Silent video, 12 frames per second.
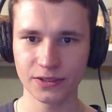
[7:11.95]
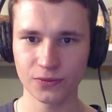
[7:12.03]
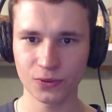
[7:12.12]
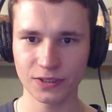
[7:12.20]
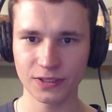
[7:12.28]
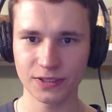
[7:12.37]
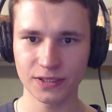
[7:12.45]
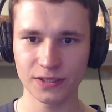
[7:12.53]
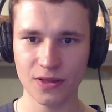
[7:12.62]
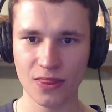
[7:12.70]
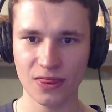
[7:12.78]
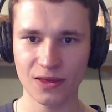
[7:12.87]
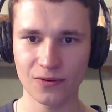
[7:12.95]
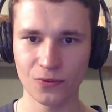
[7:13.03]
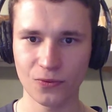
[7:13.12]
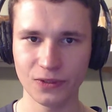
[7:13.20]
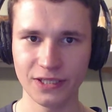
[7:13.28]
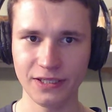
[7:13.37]
what is the
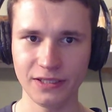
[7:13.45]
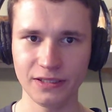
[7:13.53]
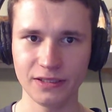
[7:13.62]
wooding?